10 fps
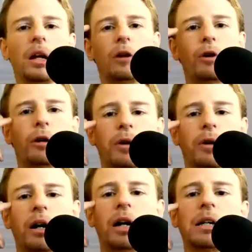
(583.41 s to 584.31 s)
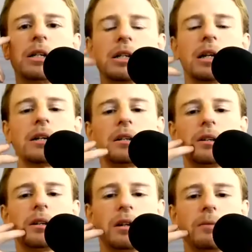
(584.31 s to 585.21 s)
around my eyes and
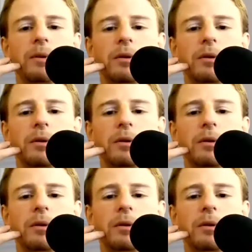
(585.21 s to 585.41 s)
uh,